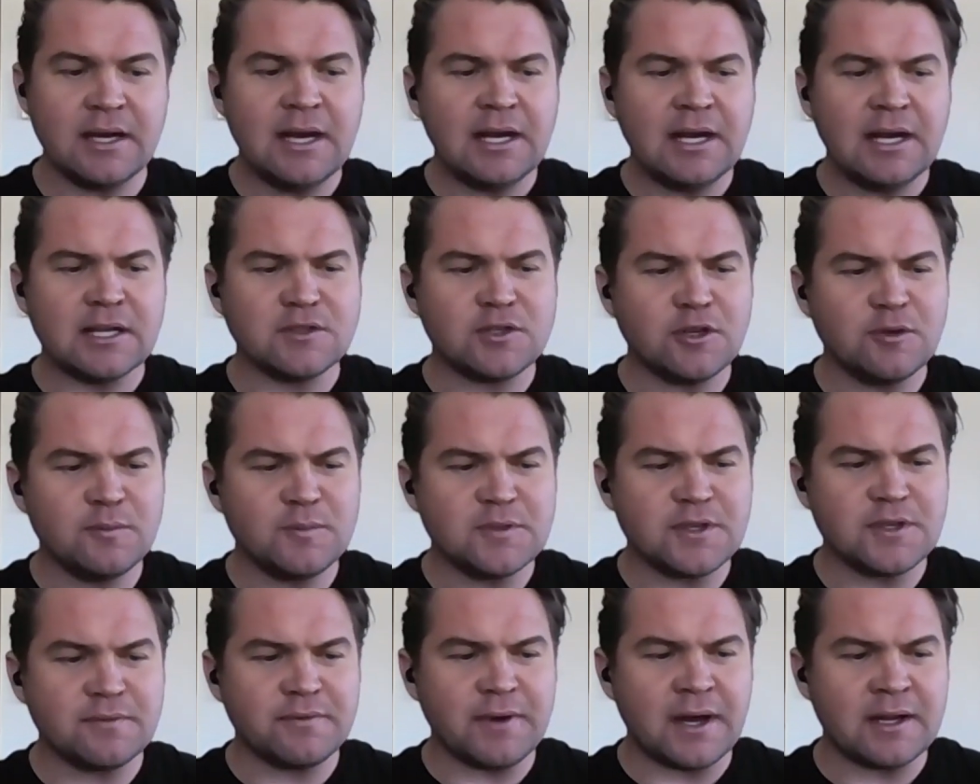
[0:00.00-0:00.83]
In
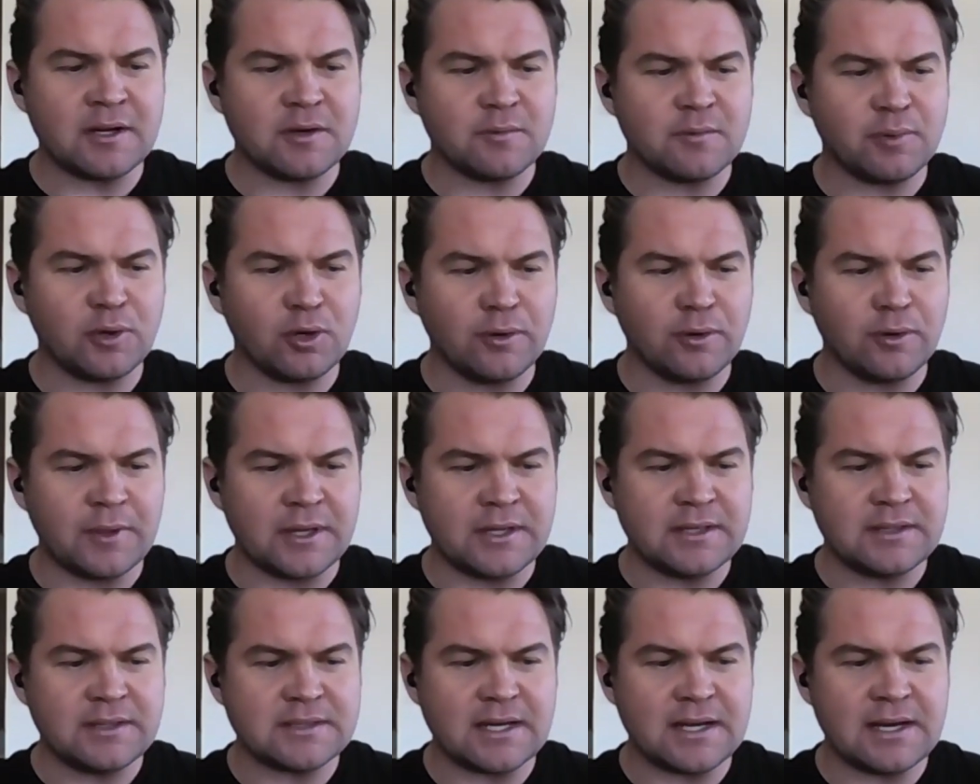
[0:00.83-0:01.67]
terms of
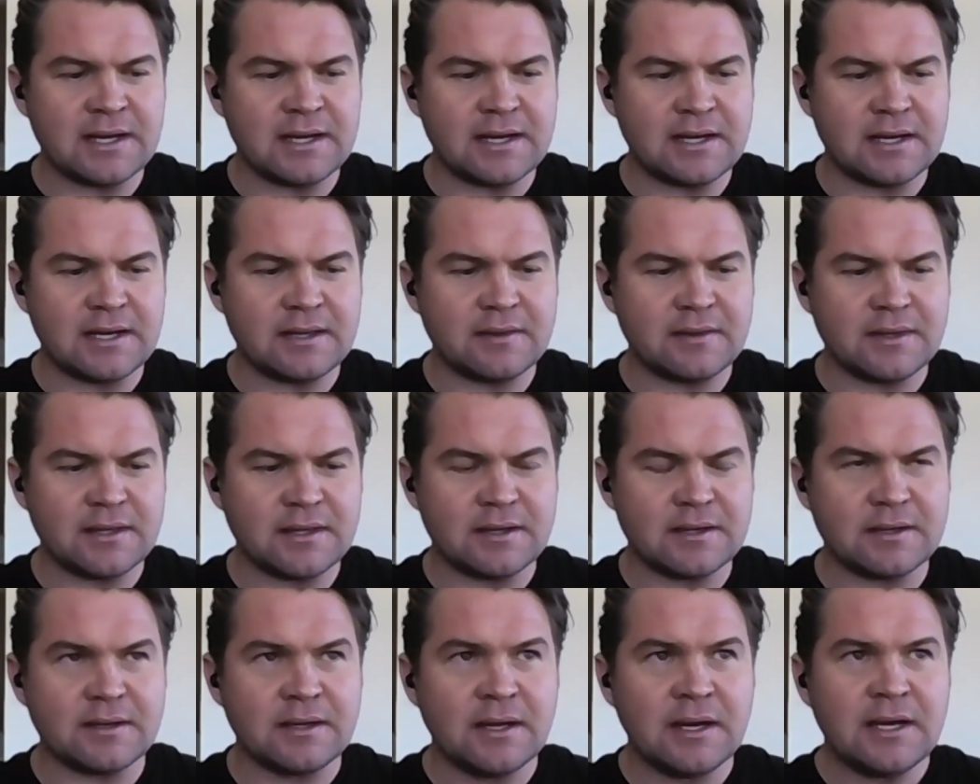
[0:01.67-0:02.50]
unemployment,
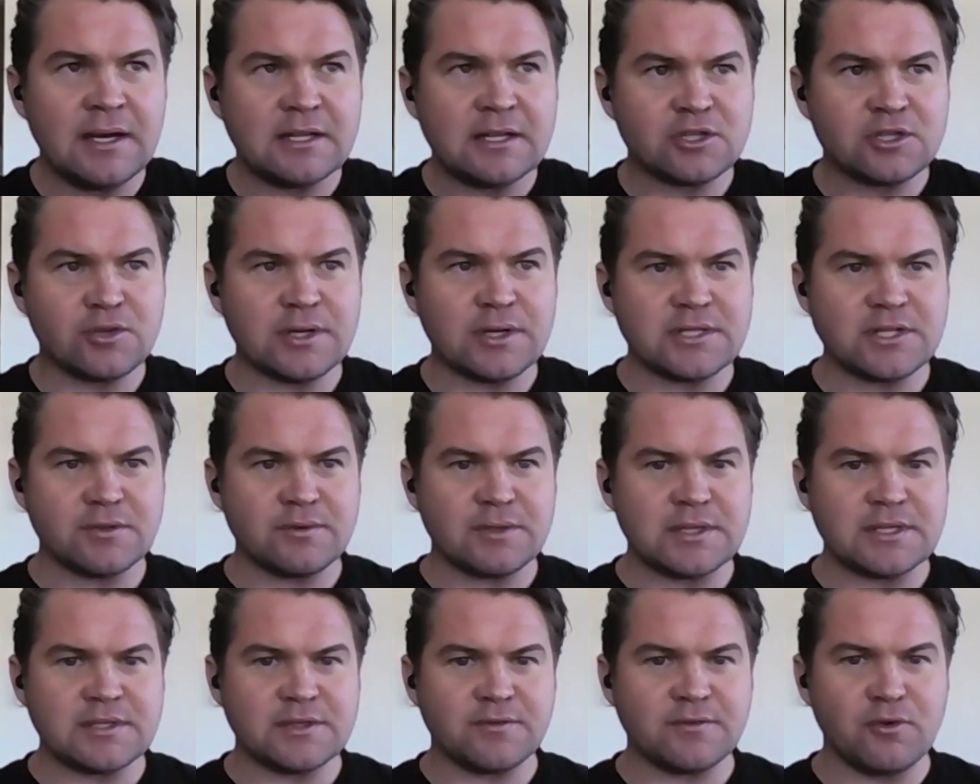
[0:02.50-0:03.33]
the
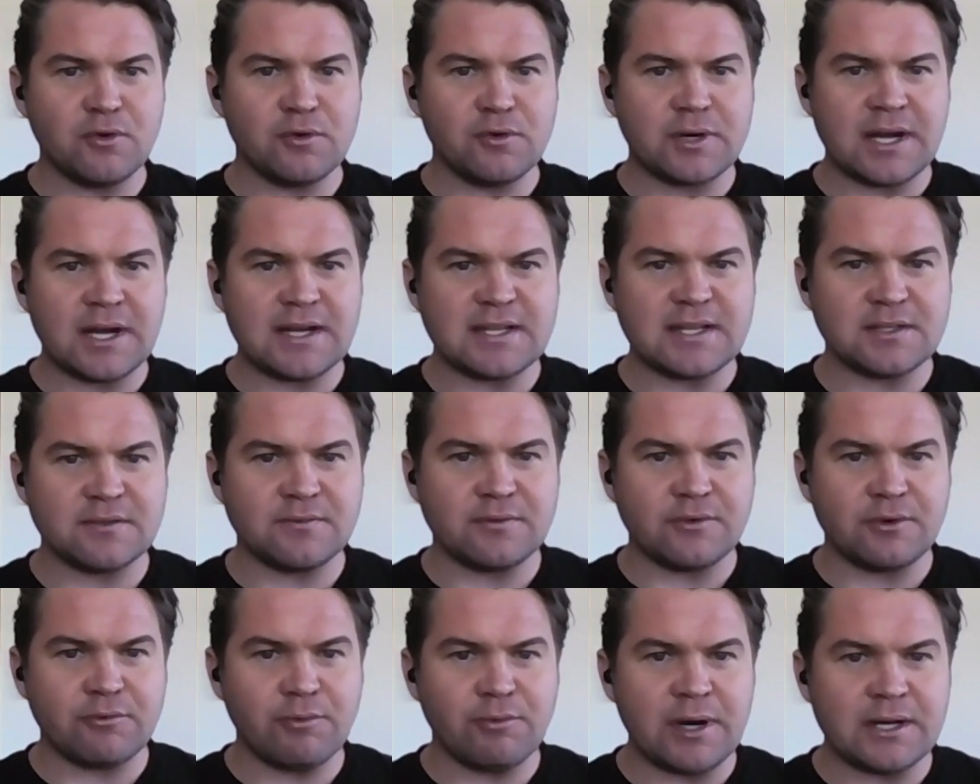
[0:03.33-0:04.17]
Treasurer's forecast of
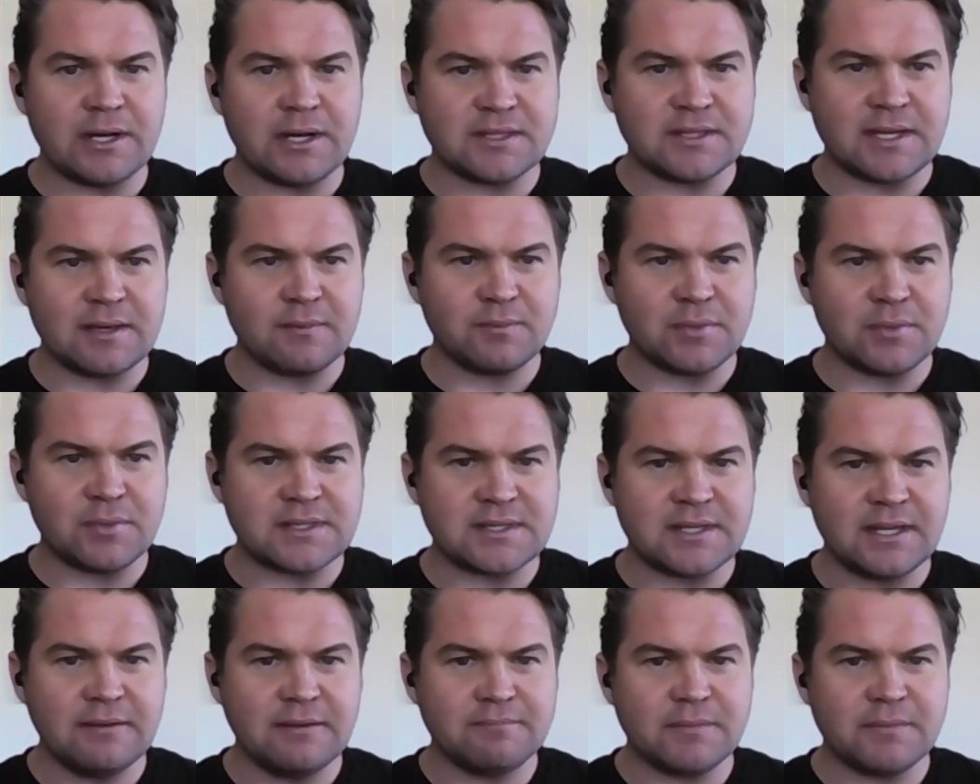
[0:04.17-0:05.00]
around
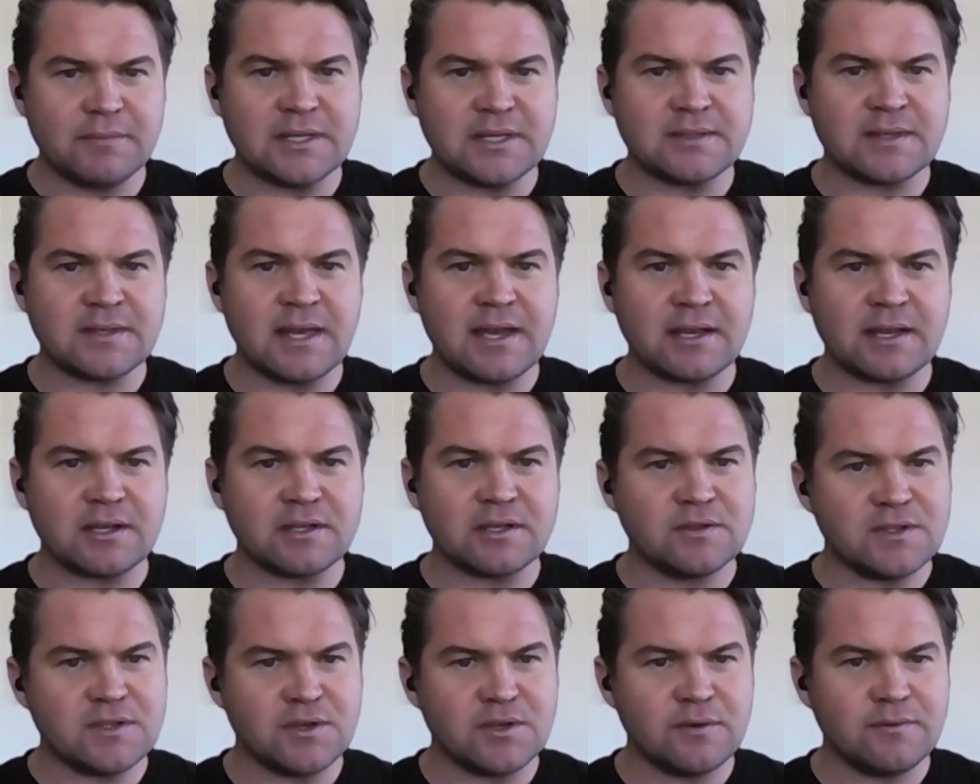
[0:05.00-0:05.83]
10%, is that
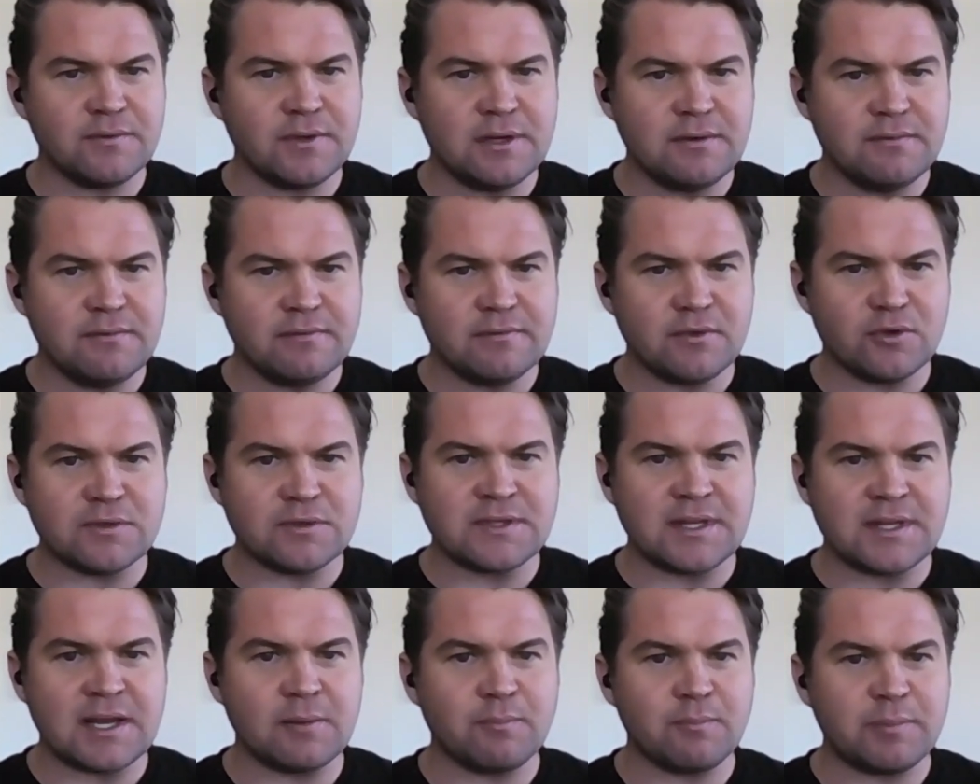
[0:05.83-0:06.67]
conservative or is
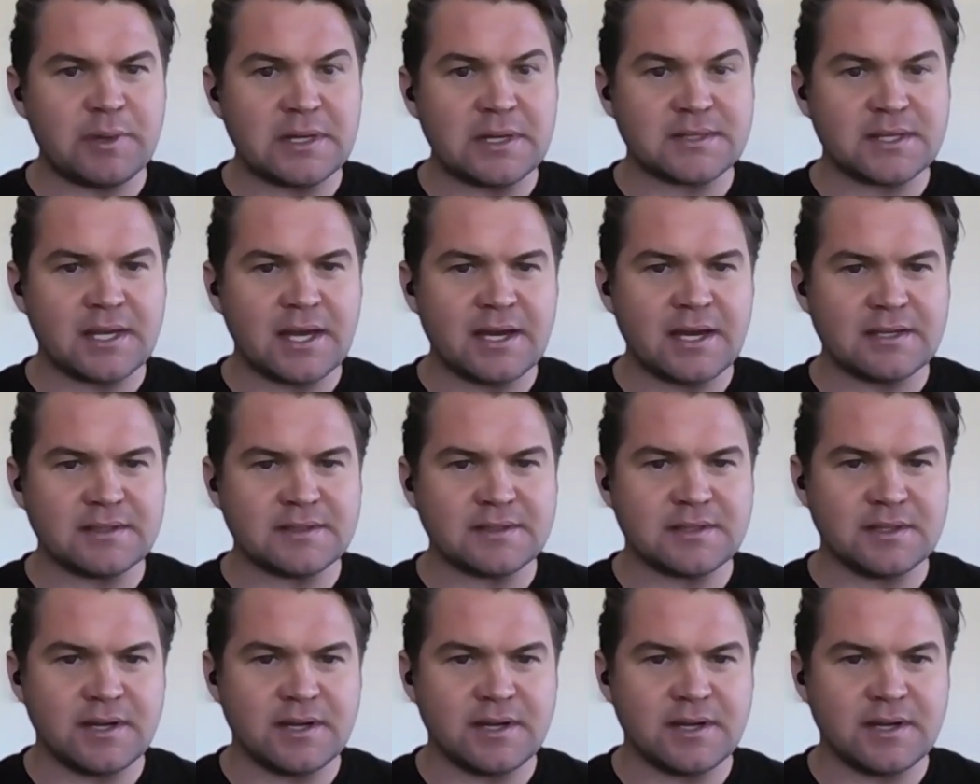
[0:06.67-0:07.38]
that a best case